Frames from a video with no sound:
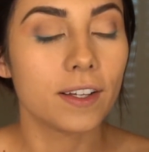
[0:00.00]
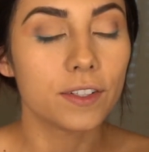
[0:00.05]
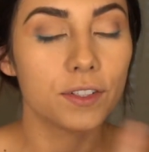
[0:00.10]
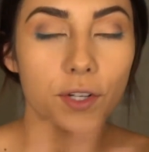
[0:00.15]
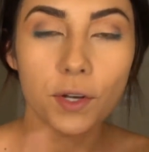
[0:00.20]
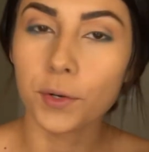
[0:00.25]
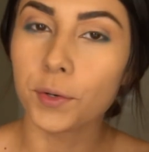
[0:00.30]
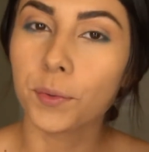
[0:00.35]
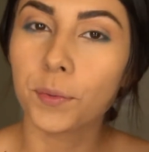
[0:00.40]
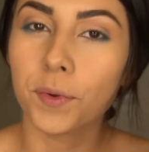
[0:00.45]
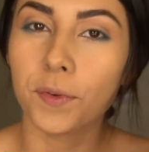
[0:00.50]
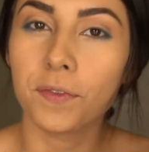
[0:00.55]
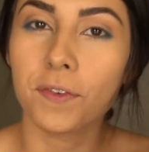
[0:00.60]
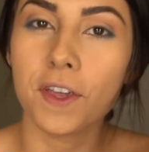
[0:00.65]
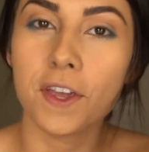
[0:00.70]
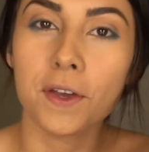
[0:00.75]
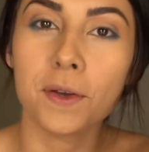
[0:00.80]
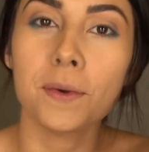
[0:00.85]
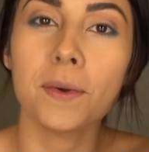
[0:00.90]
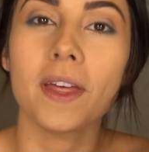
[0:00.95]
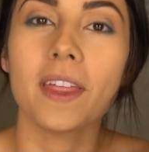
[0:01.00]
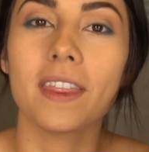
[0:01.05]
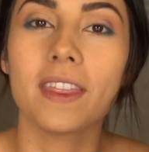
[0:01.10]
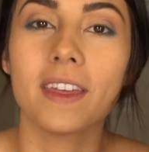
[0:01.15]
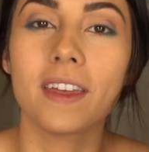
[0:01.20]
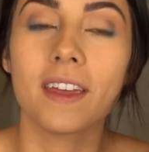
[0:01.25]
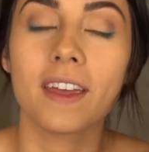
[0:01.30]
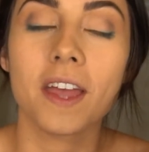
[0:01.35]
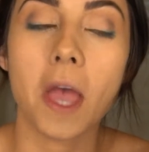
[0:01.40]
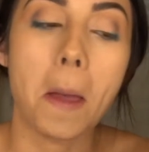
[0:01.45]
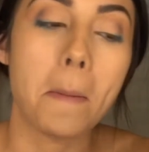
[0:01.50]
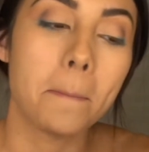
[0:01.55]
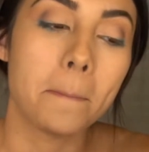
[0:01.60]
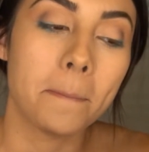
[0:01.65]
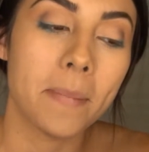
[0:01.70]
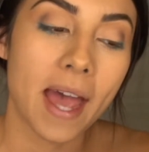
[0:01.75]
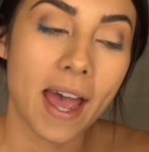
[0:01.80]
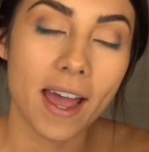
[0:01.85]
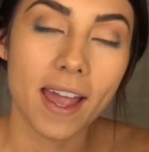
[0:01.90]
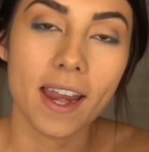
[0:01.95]
Total review, the
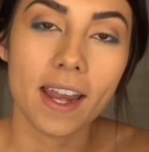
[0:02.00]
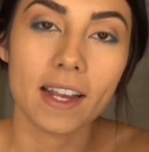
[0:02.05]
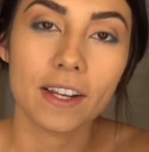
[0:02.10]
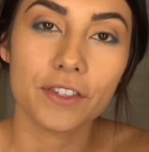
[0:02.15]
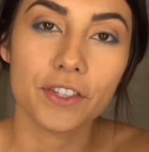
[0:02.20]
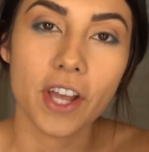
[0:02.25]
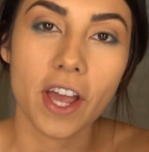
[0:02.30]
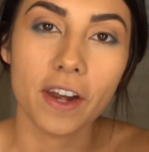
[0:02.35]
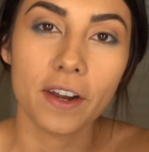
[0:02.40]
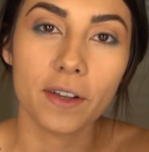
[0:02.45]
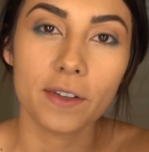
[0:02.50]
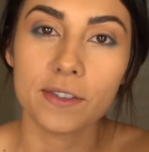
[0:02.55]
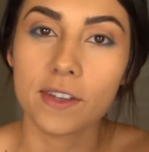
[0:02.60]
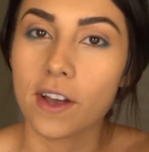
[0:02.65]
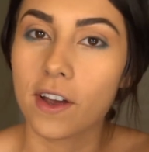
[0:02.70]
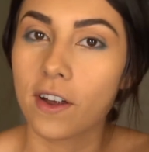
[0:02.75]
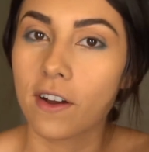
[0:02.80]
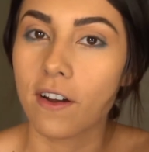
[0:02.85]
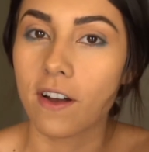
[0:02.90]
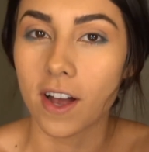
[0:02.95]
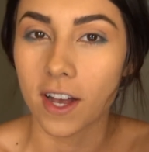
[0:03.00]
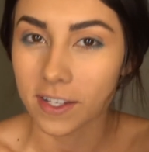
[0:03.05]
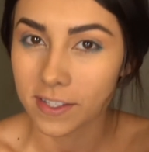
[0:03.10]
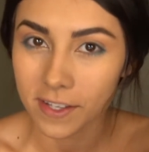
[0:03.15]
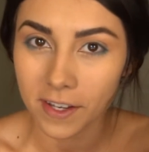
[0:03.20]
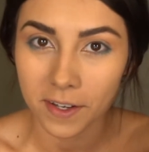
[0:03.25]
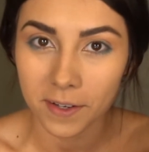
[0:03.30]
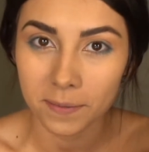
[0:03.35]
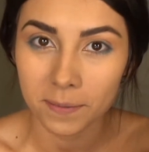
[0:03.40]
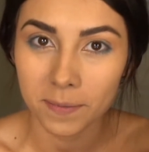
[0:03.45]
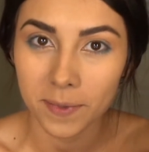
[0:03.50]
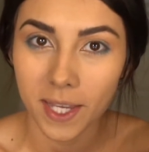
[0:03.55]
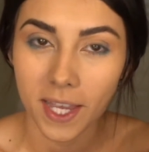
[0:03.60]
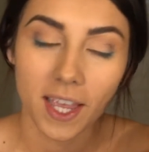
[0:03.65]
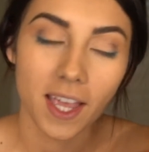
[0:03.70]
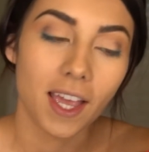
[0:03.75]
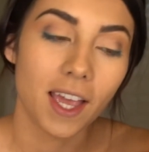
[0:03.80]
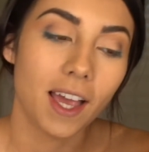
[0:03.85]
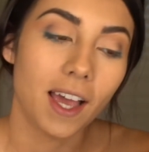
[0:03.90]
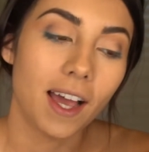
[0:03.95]
matte shadows are awesome.
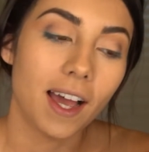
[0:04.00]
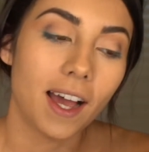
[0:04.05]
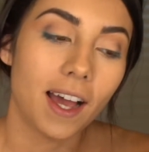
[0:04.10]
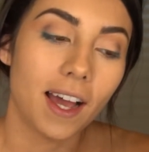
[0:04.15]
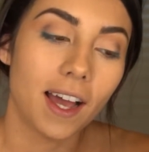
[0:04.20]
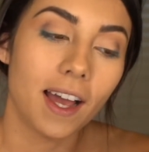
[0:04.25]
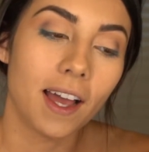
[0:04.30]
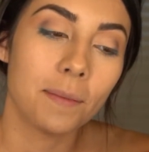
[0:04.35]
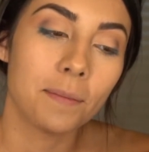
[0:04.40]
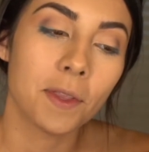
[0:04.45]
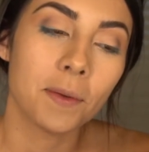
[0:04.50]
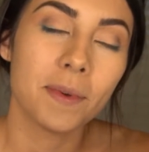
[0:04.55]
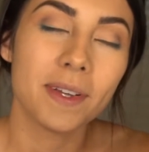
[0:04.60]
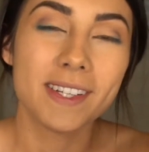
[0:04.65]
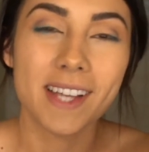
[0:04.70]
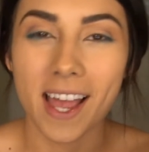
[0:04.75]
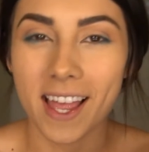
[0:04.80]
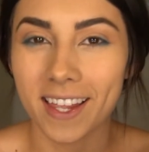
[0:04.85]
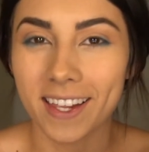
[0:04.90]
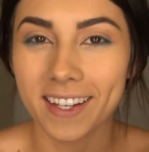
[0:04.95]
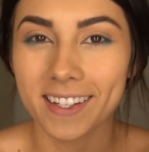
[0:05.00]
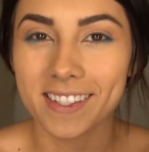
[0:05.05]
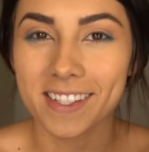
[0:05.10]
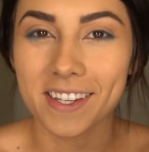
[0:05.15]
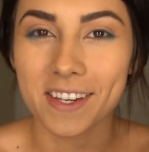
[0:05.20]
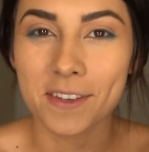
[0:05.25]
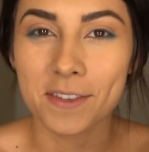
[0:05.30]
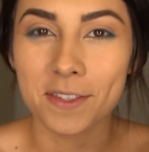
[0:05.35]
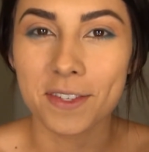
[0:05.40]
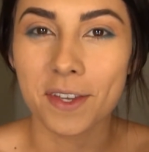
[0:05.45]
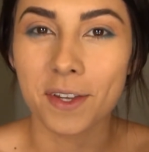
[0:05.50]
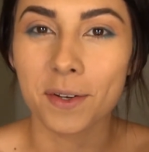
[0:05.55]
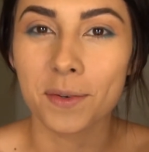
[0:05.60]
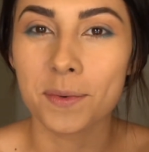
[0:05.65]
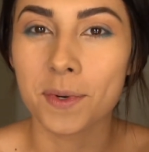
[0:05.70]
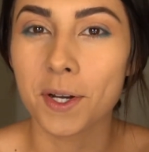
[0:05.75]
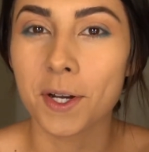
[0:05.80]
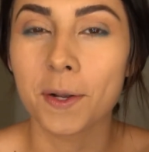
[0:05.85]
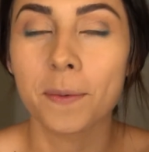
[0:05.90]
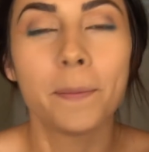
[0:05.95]
The metallics could use a little
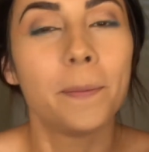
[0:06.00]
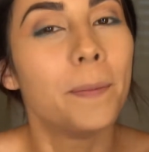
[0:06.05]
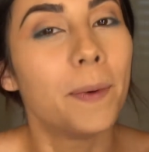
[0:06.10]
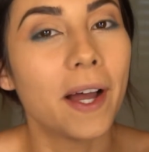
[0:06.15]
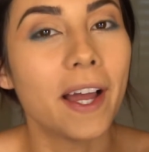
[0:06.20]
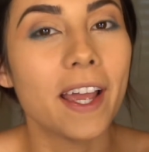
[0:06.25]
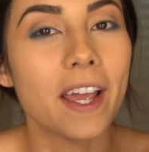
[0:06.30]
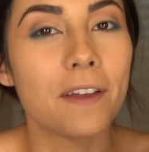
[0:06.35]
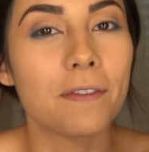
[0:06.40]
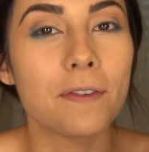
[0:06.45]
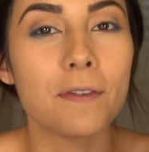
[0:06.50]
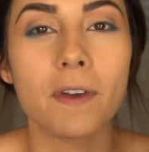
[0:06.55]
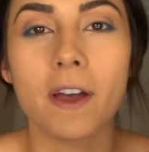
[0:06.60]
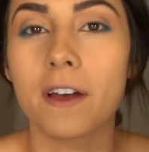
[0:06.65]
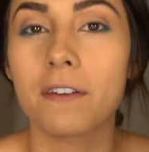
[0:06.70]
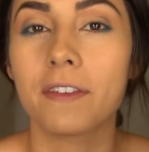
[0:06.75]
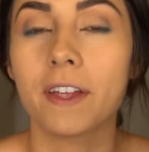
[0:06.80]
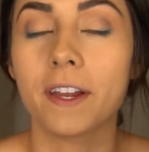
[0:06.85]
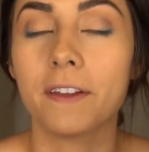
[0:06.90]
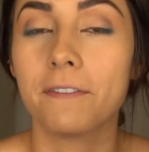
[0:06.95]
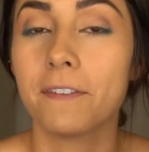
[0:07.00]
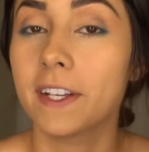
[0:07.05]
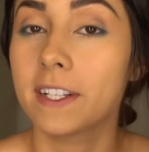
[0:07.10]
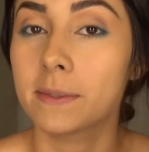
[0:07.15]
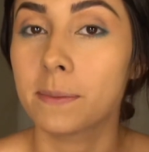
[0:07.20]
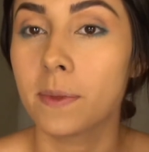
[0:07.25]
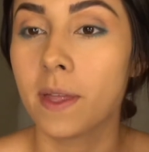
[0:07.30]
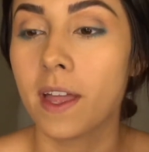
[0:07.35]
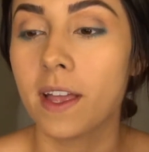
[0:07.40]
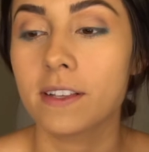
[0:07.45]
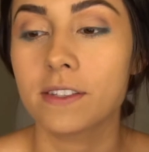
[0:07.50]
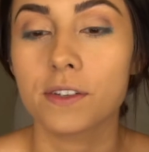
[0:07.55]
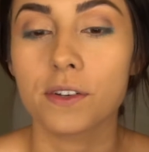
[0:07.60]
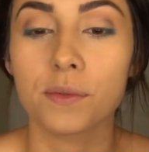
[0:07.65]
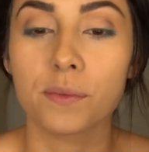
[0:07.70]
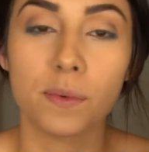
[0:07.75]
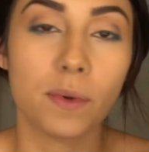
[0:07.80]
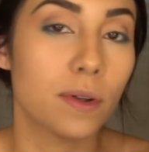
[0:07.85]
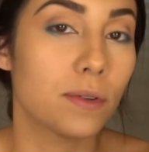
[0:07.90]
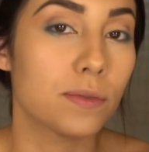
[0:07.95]
work, but if you have like Fix Plus
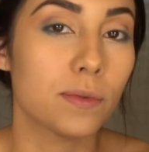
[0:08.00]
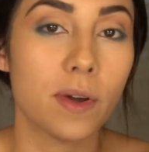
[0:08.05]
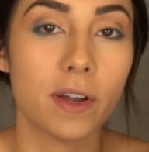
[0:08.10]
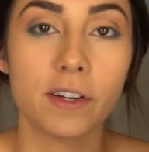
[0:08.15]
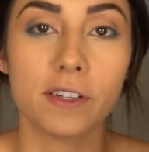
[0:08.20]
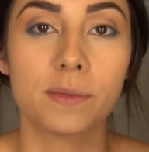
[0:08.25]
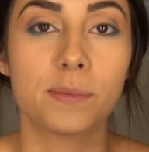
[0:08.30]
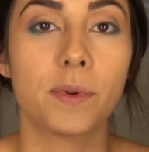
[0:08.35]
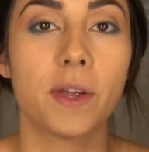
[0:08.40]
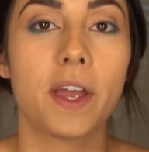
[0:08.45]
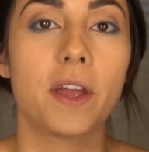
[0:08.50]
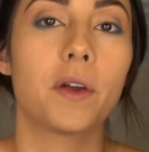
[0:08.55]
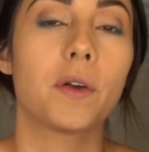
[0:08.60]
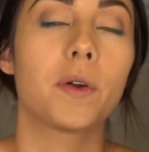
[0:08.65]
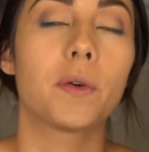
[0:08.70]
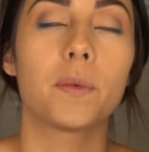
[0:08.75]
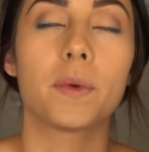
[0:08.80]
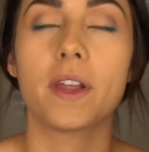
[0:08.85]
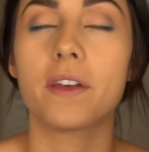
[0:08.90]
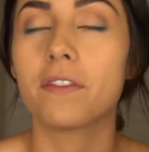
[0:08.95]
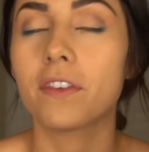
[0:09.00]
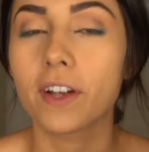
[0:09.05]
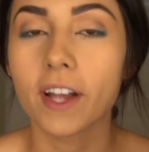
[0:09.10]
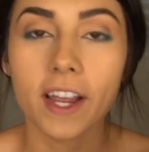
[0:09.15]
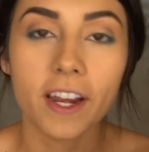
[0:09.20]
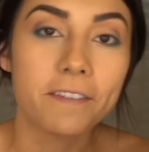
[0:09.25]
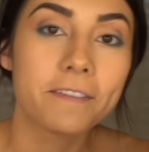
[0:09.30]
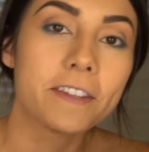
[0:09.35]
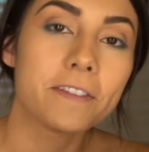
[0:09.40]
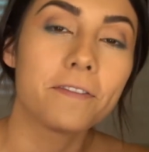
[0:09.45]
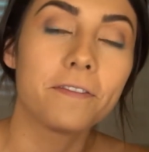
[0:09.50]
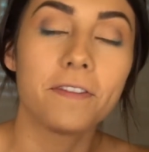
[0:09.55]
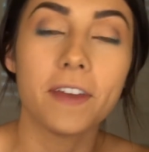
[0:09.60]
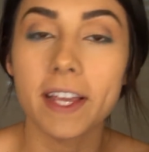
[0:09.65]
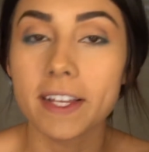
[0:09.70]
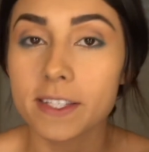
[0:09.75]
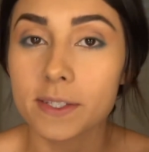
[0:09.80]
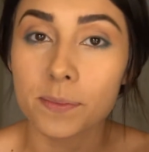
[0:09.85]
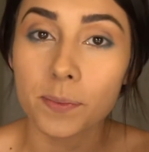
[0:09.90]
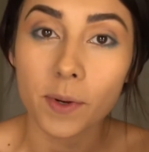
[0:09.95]
or Rose Water Spray or whatever kind of
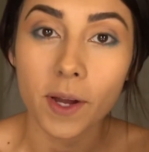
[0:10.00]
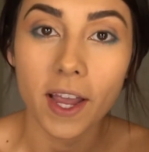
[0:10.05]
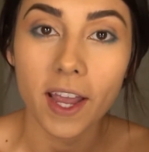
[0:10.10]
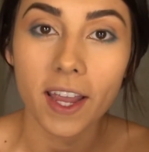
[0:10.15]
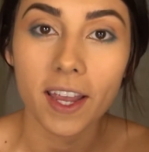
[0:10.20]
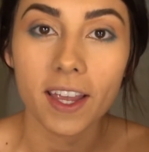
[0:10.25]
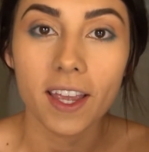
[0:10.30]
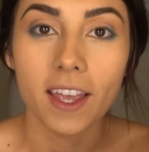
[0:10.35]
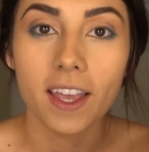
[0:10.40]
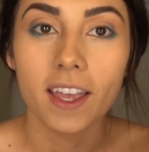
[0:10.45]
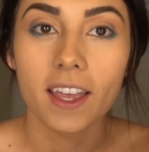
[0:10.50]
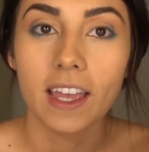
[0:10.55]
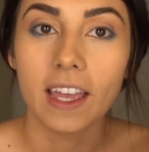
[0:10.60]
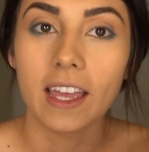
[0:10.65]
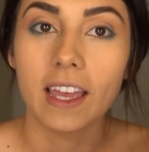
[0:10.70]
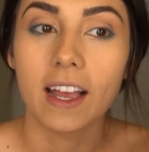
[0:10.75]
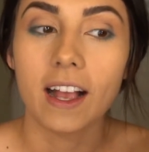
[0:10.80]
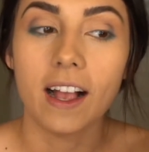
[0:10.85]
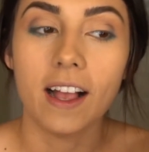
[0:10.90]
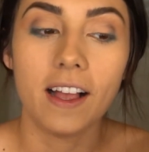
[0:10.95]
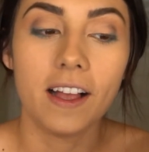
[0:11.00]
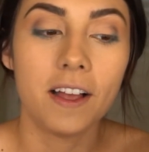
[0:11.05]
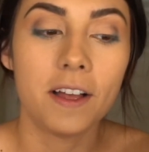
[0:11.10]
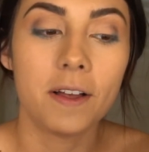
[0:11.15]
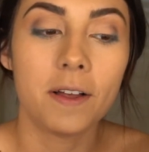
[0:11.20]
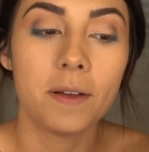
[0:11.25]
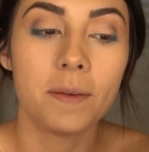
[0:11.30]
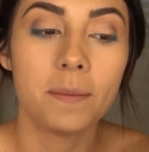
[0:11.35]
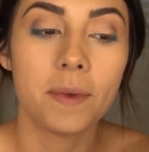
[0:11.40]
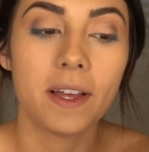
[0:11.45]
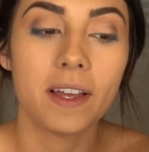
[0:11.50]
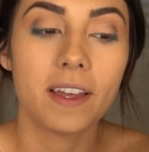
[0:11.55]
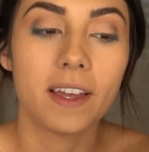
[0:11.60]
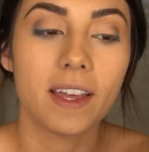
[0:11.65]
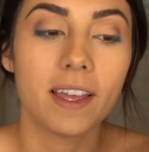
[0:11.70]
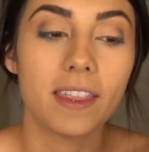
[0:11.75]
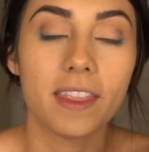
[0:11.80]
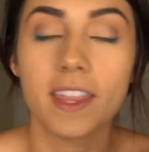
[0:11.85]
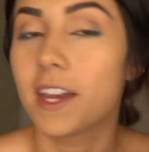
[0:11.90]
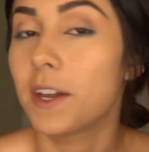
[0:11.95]
face spray, then
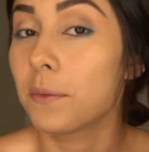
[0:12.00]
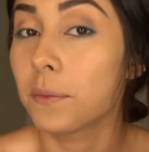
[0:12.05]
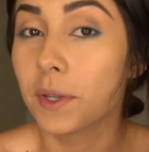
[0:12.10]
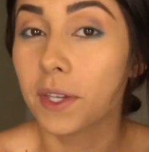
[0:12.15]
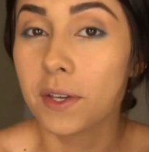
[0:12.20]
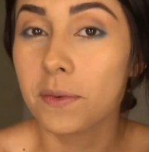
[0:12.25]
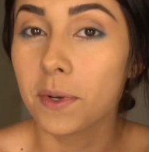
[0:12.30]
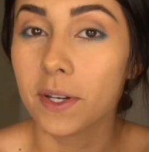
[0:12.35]
it really